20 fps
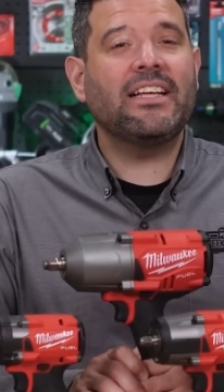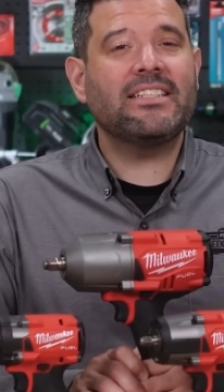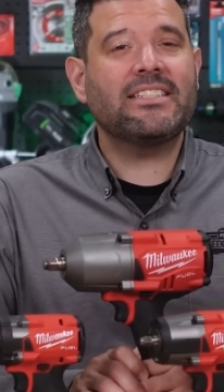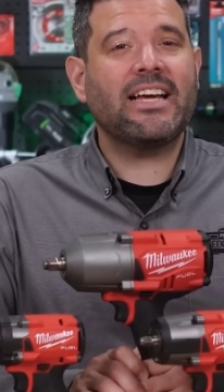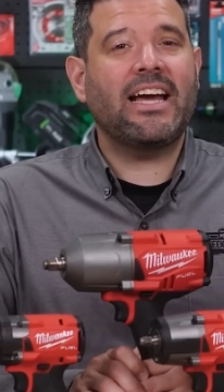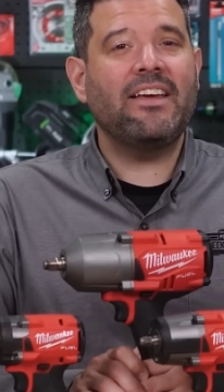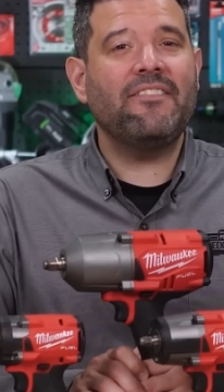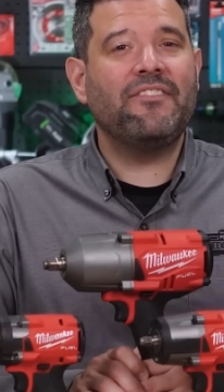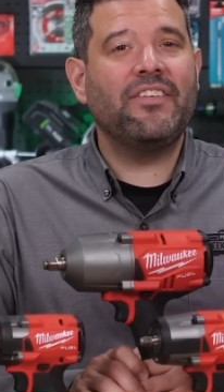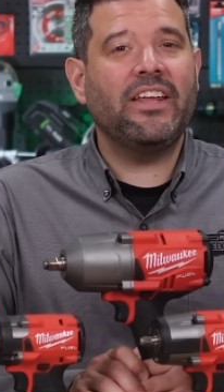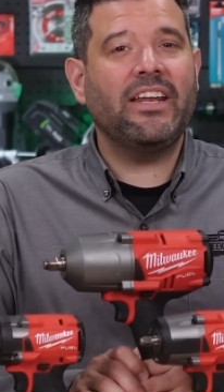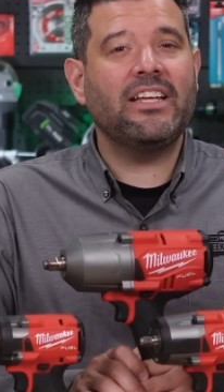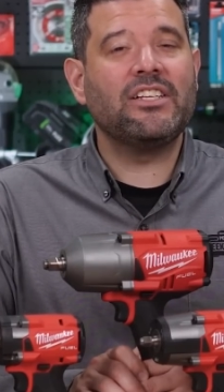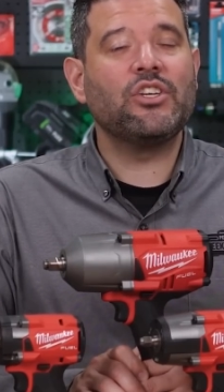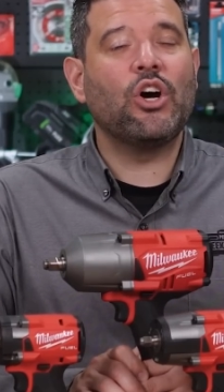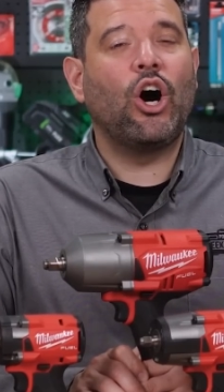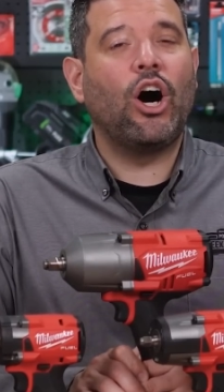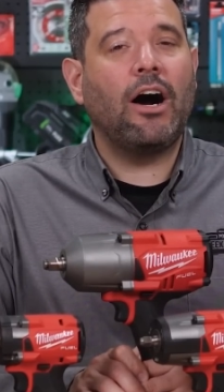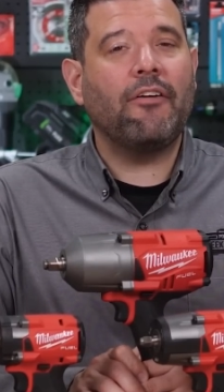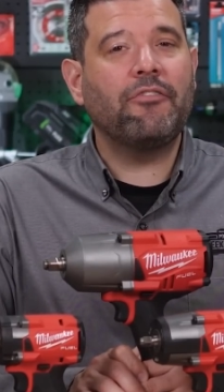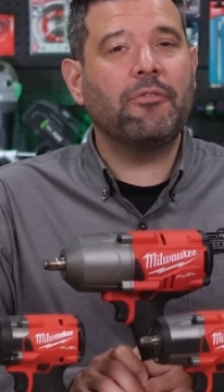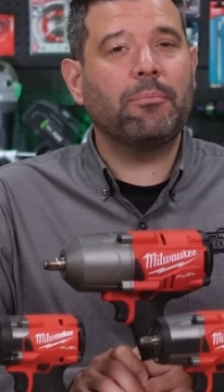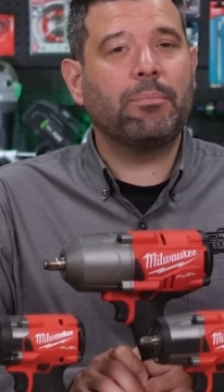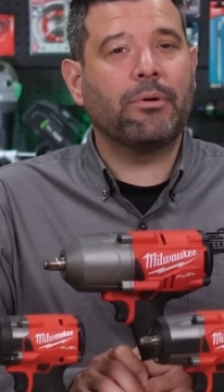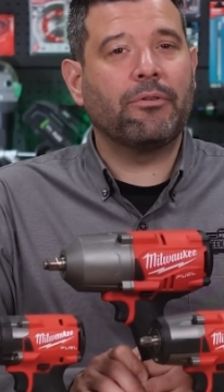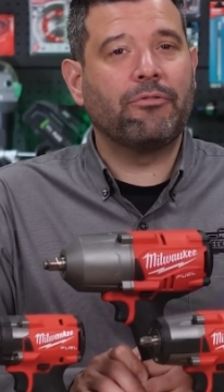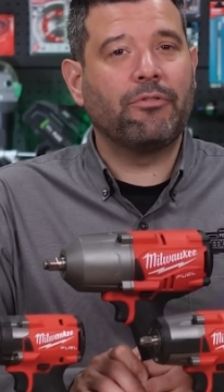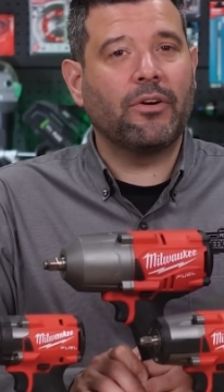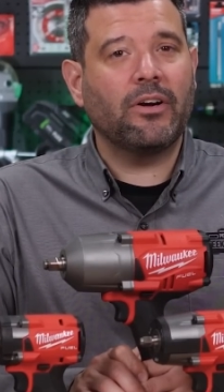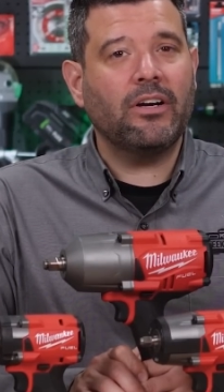that tight fit is often
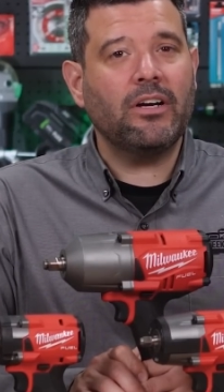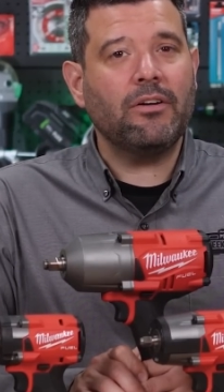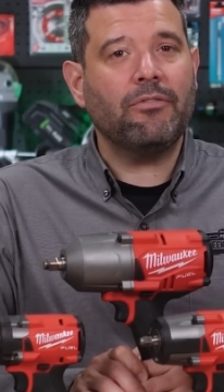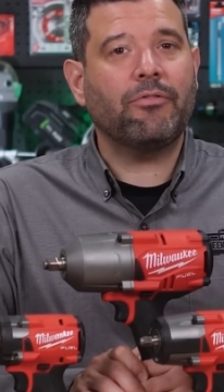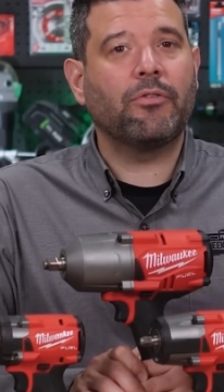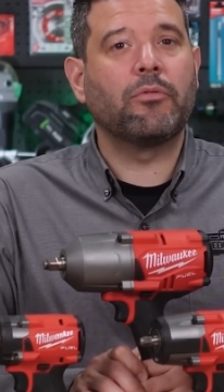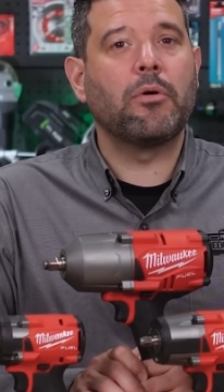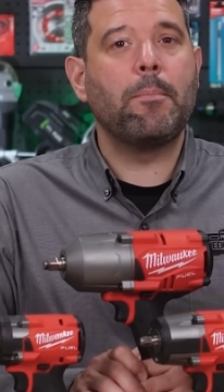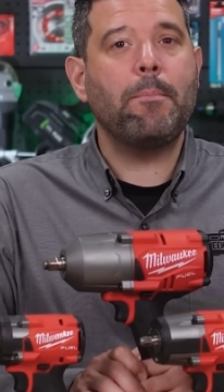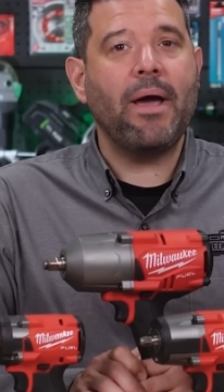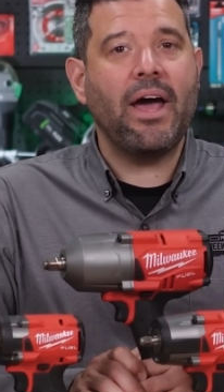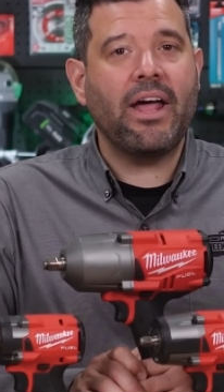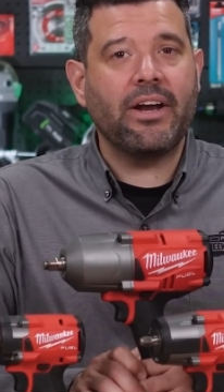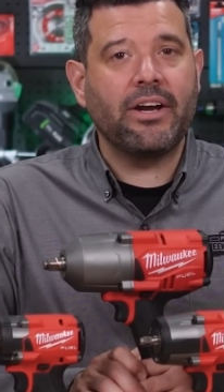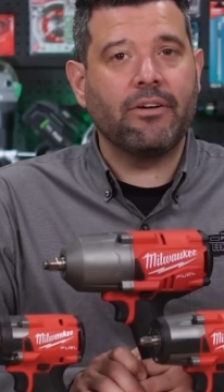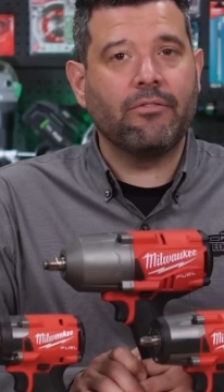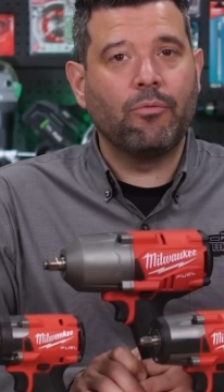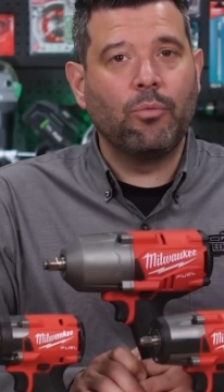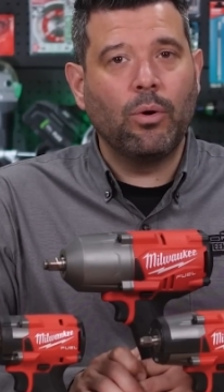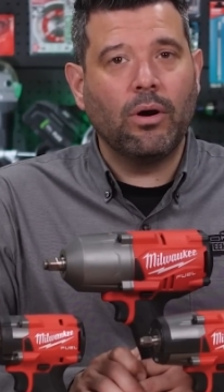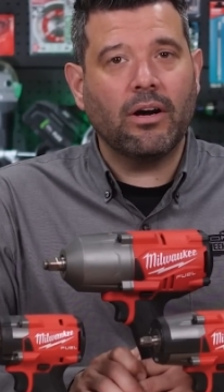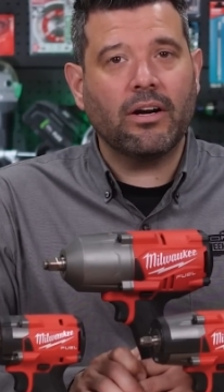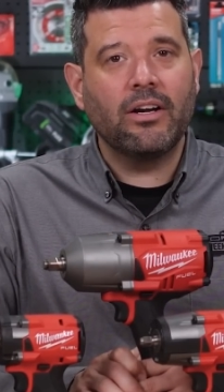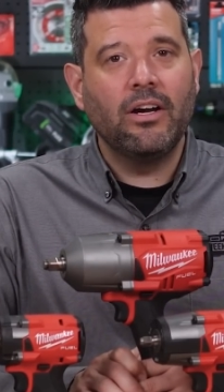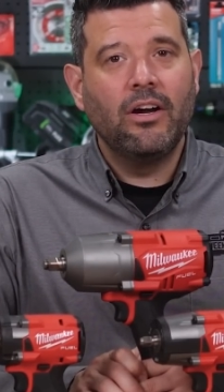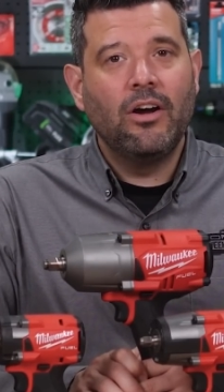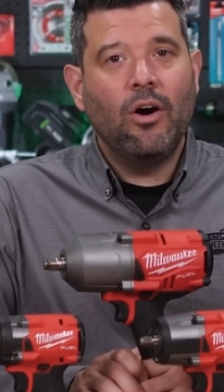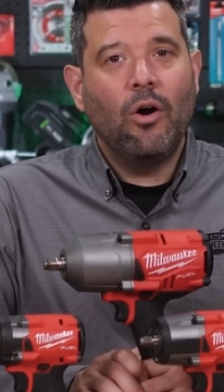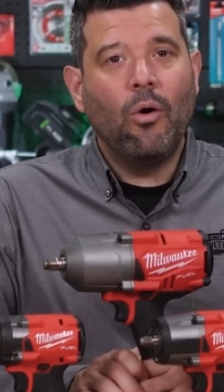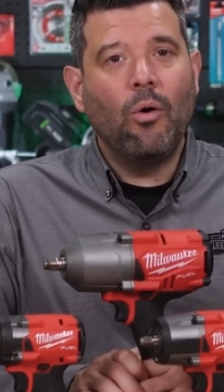preferred for repetitive work
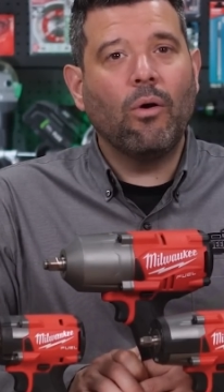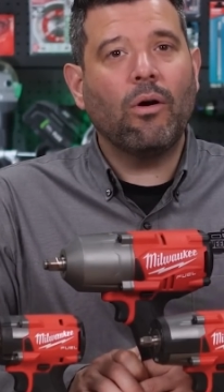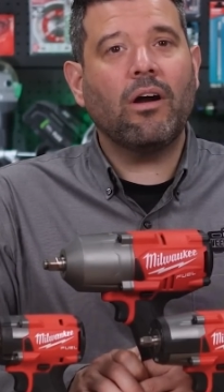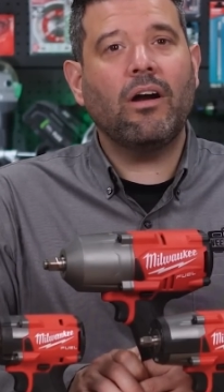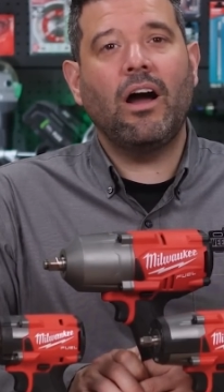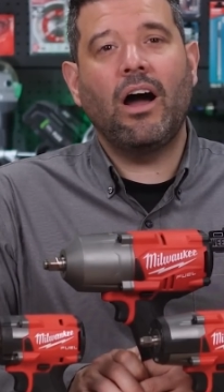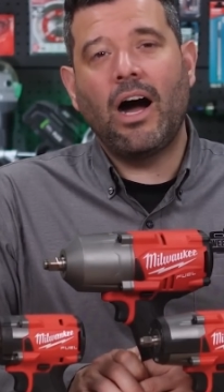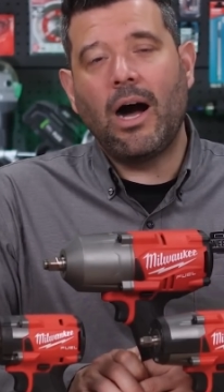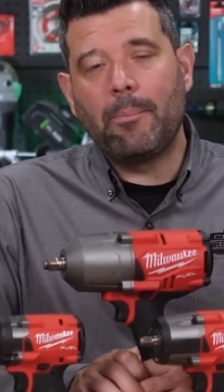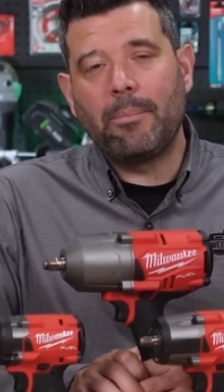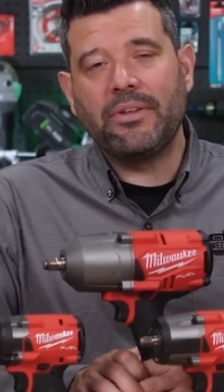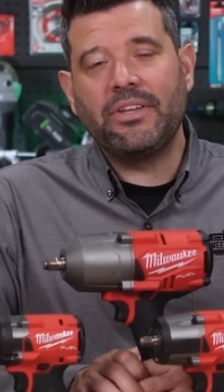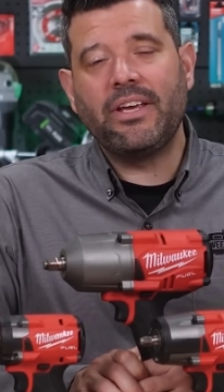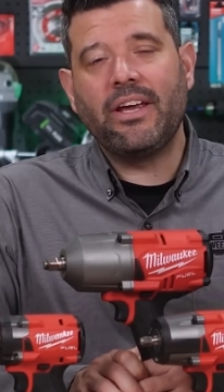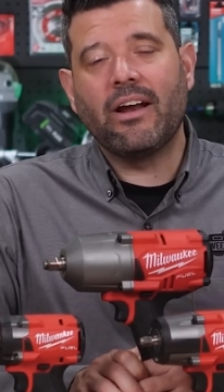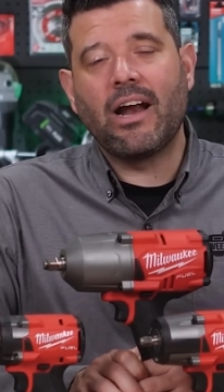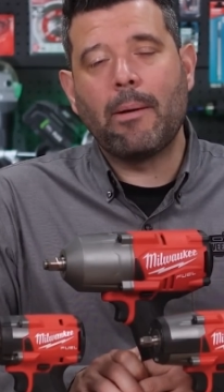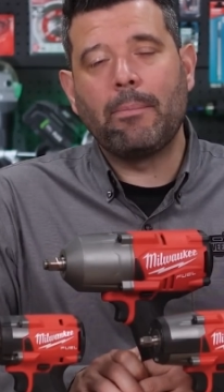or up-in-the-air